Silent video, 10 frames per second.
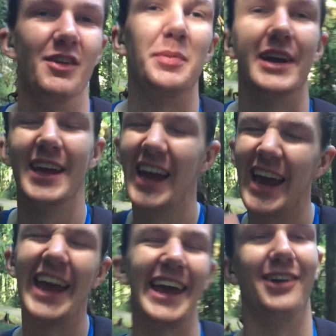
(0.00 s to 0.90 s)
everybody,
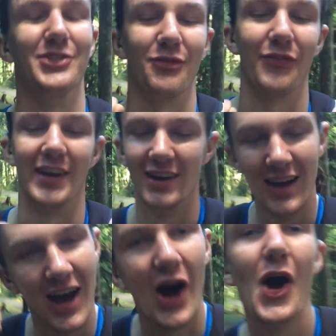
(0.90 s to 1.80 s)
here was everything.
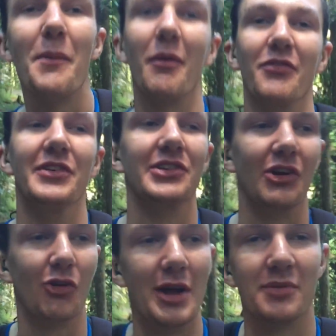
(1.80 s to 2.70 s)
Hope everything's
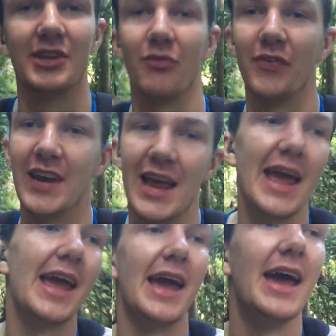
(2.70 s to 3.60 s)
going great because everything
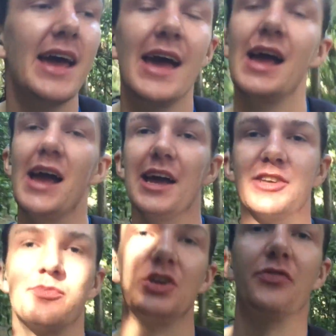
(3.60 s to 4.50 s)
here
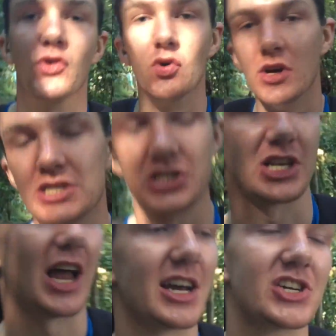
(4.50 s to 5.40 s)
is beautiful
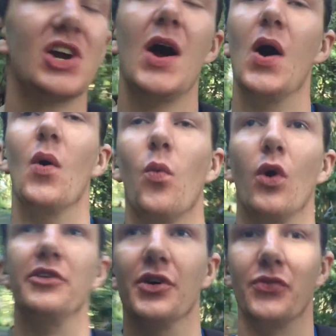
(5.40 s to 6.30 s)
slash
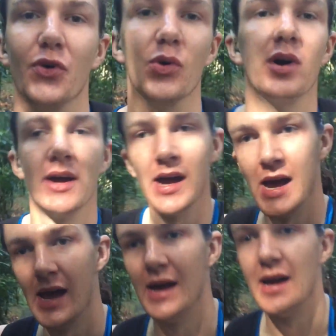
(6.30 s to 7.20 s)
wonderful.
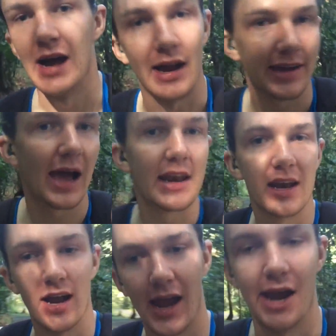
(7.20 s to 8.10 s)
Again
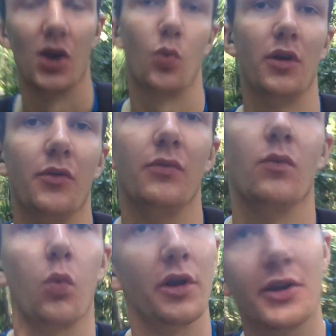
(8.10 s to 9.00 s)
in a
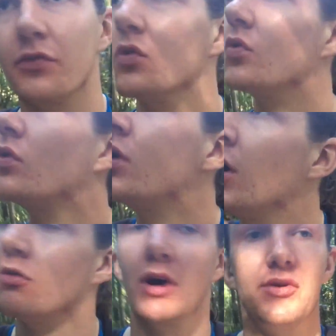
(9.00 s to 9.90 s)
wonderful
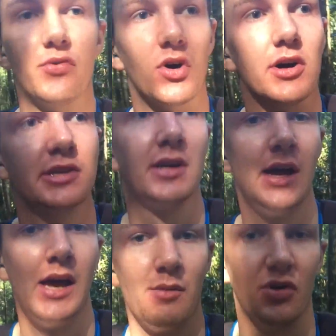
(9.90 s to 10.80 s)
rainforest,
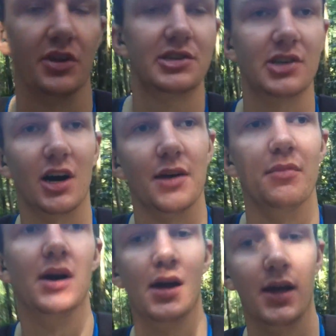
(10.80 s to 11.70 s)
but this time
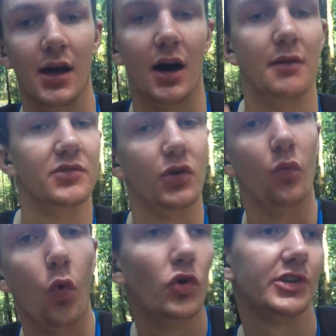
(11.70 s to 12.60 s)
I'm
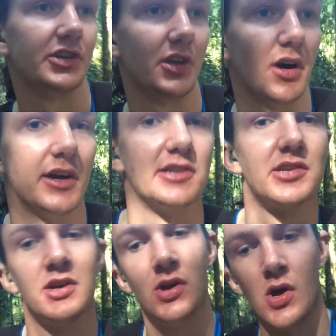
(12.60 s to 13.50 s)
doing water
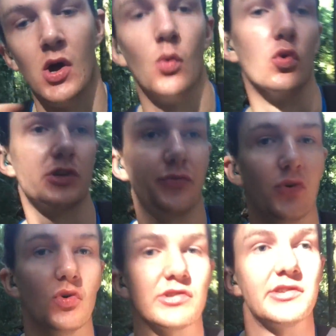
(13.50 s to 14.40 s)
slides,
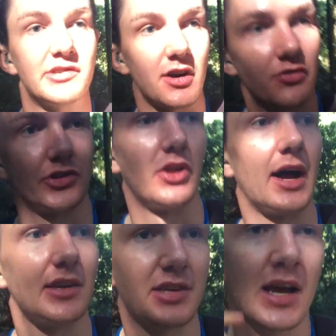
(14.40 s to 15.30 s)
waterfalls and stuff, so
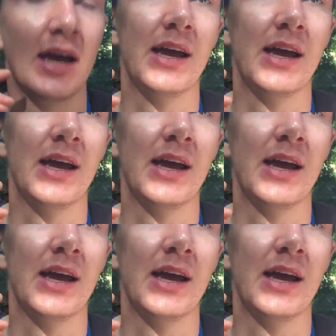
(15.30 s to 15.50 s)
that's